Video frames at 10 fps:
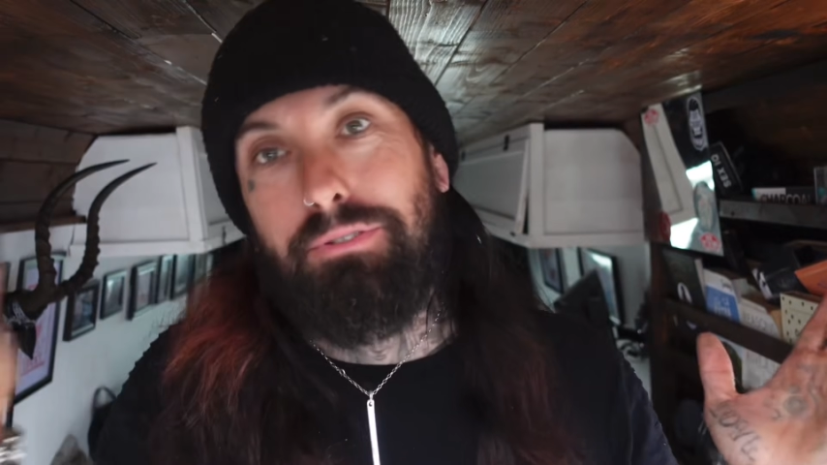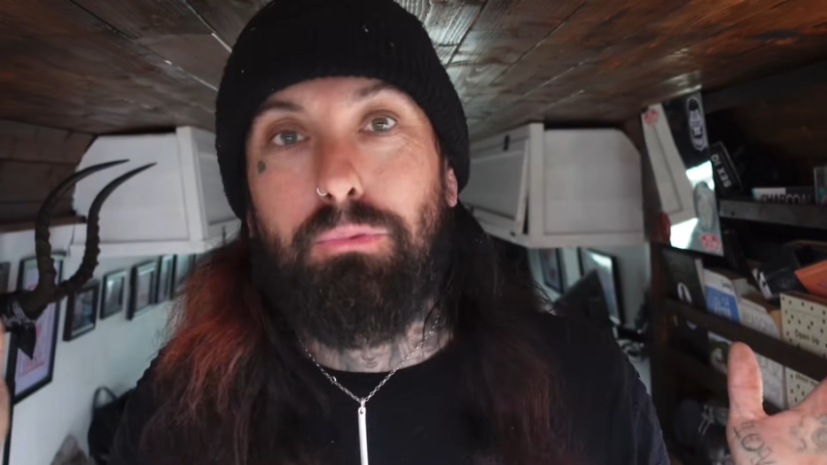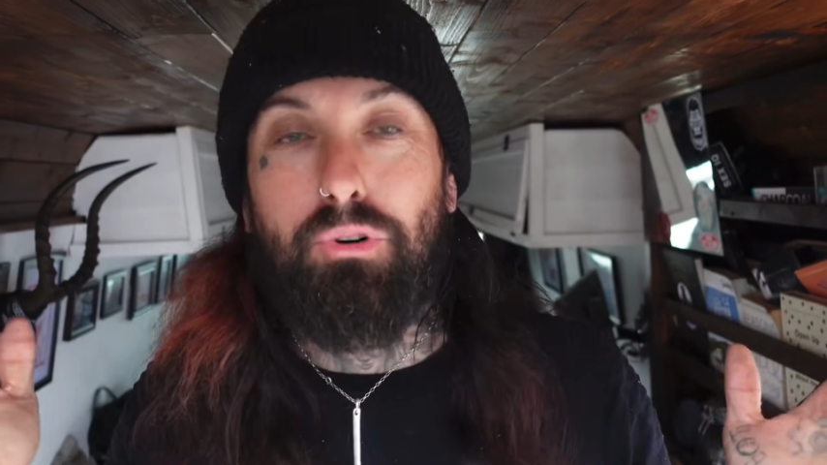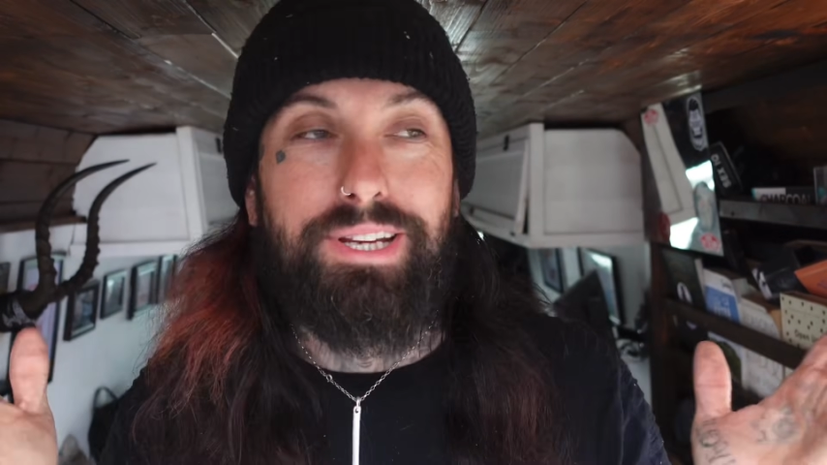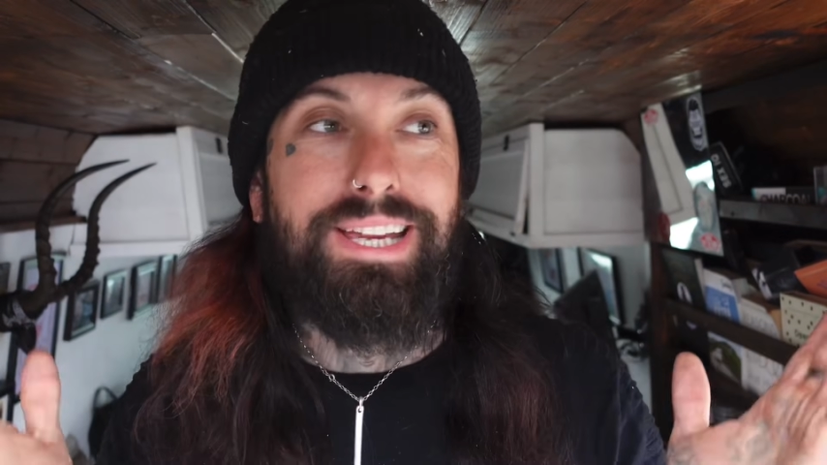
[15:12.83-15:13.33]
the
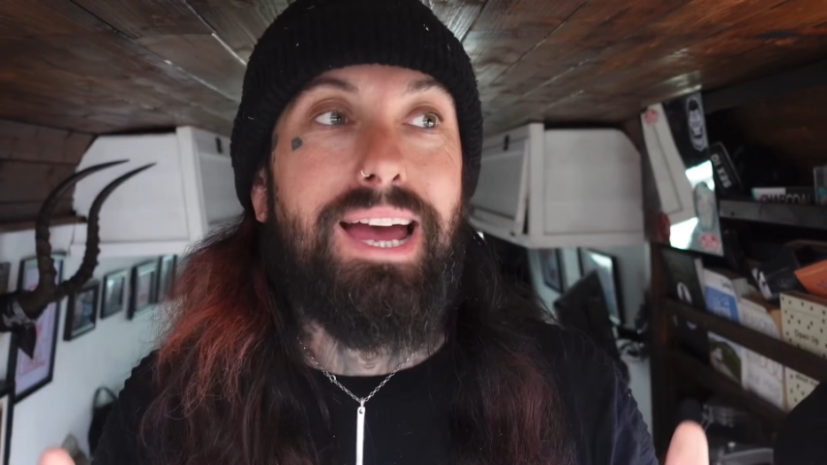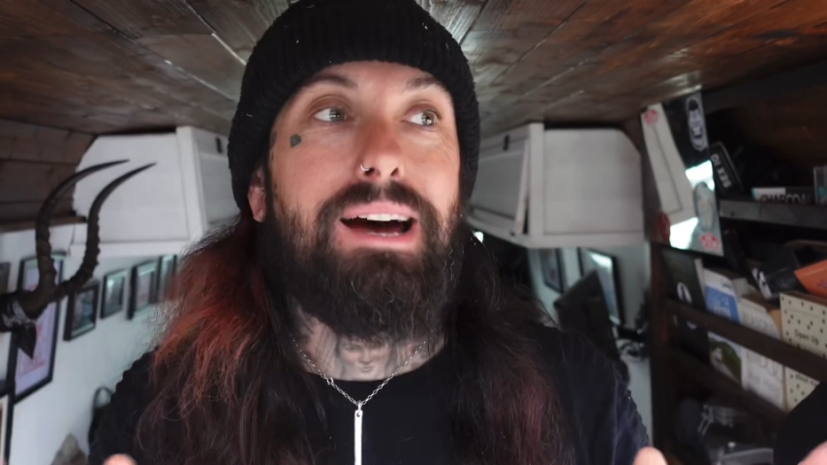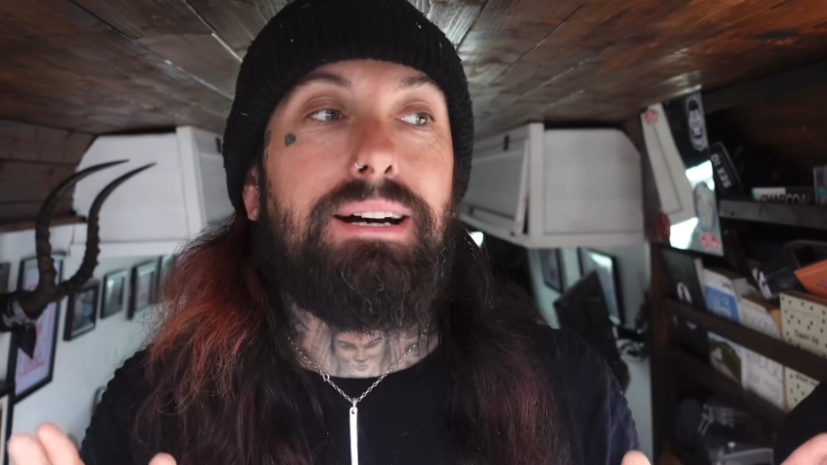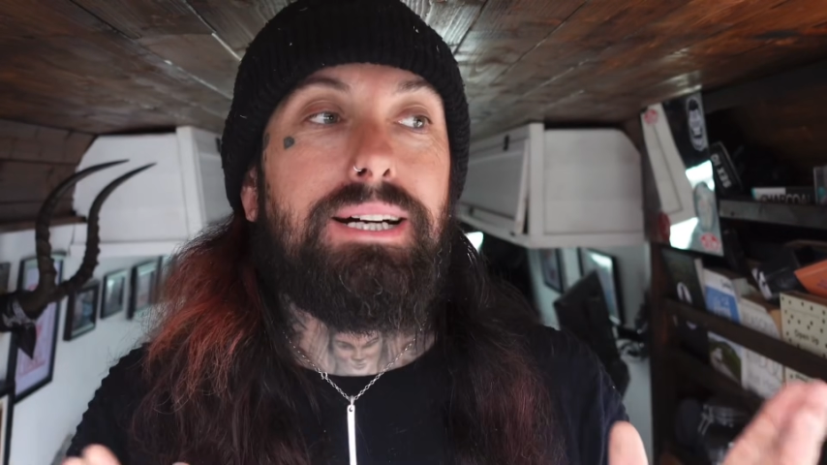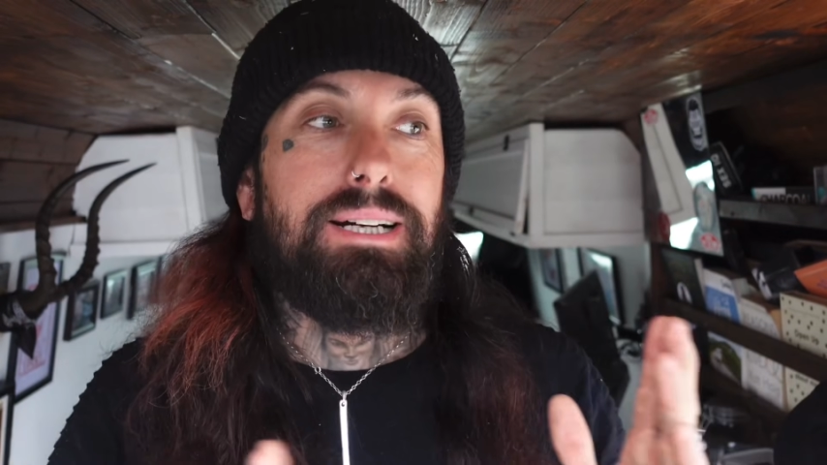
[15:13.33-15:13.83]
water
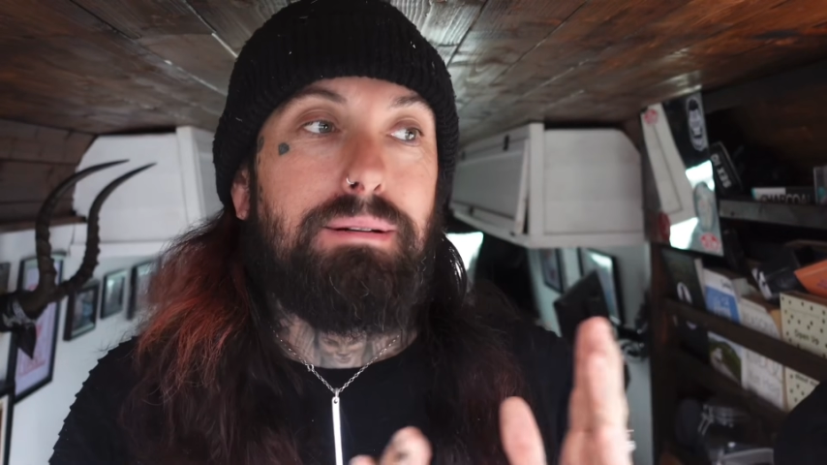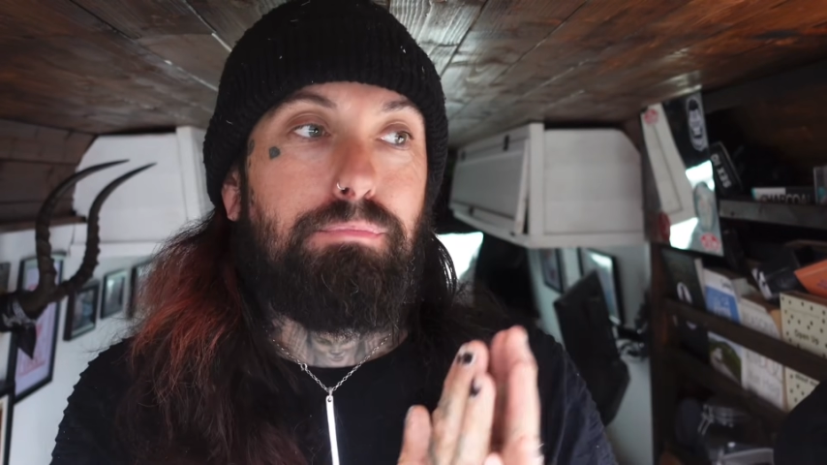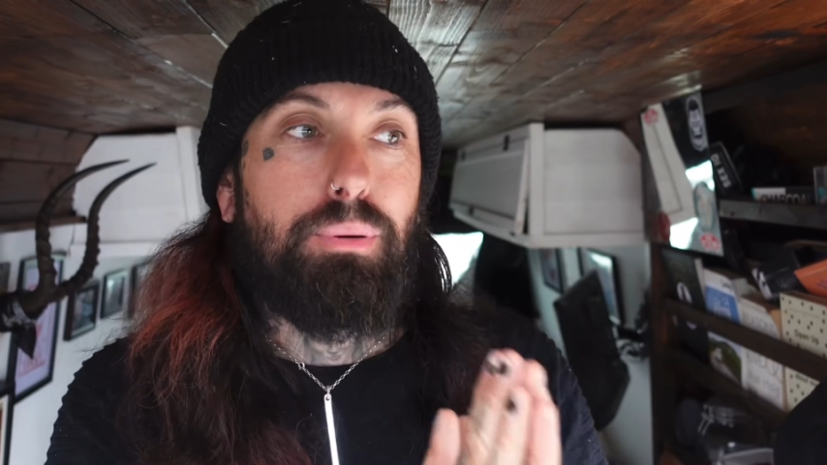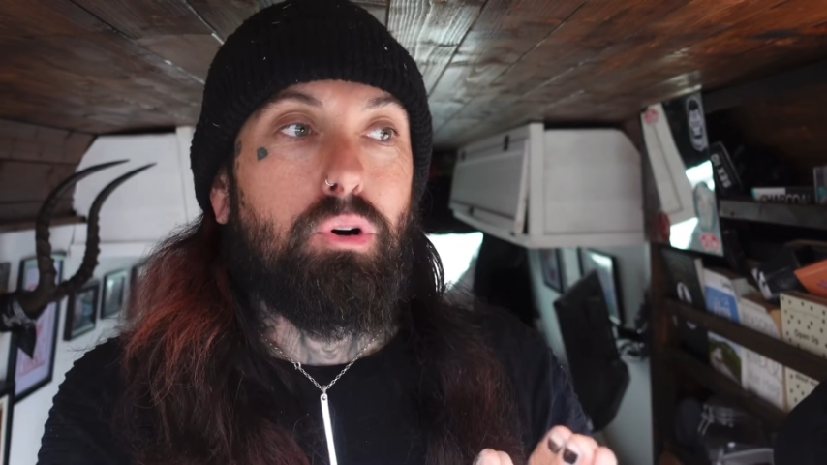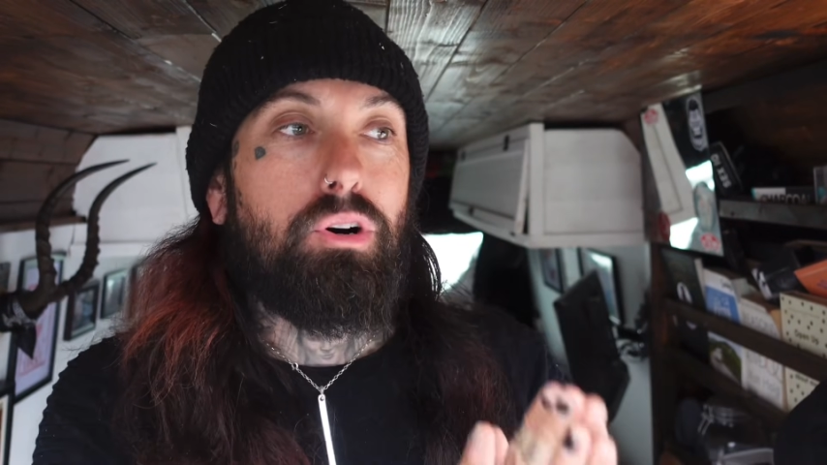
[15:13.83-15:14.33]
yet,
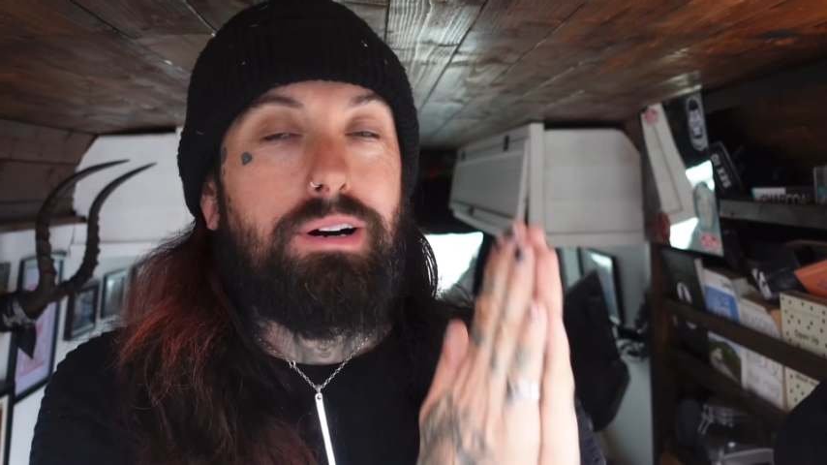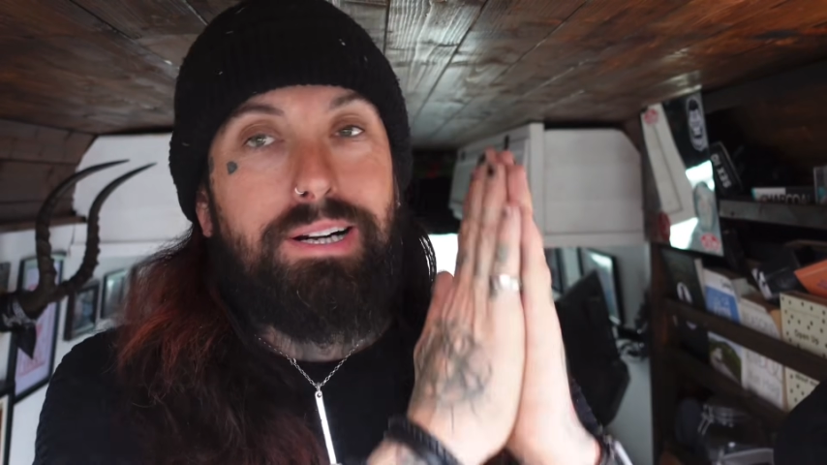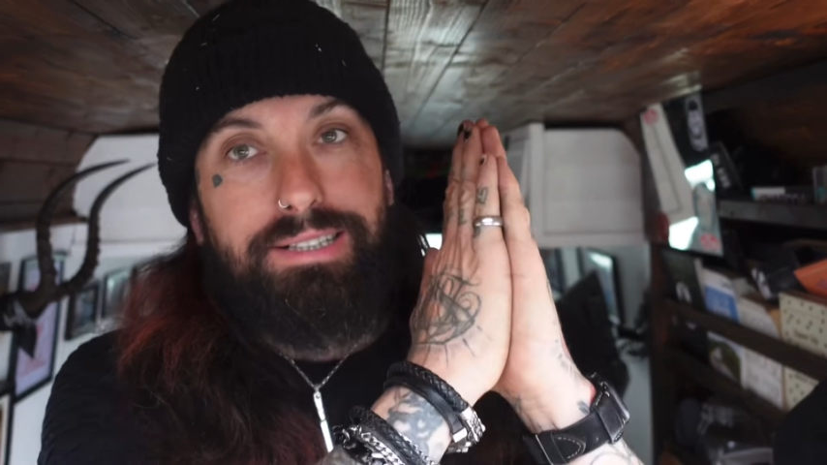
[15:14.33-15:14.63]
but